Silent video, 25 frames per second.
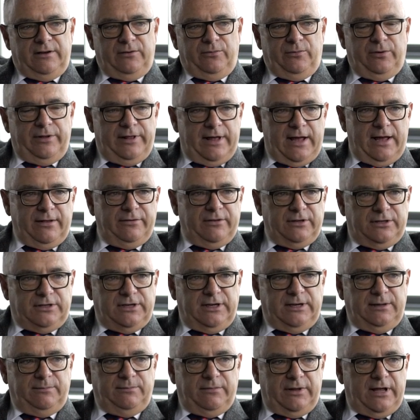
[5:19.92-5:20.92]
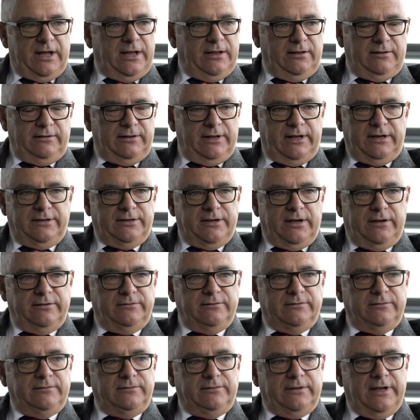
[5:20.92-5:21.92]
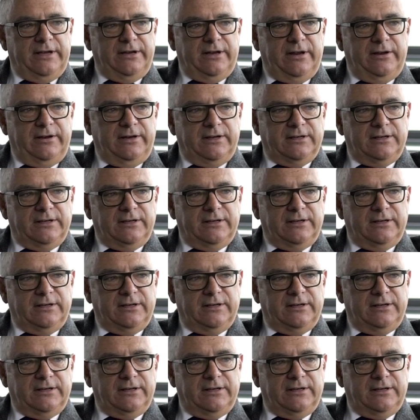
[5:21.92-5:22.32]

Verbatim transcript: without the team, they, they don't they don't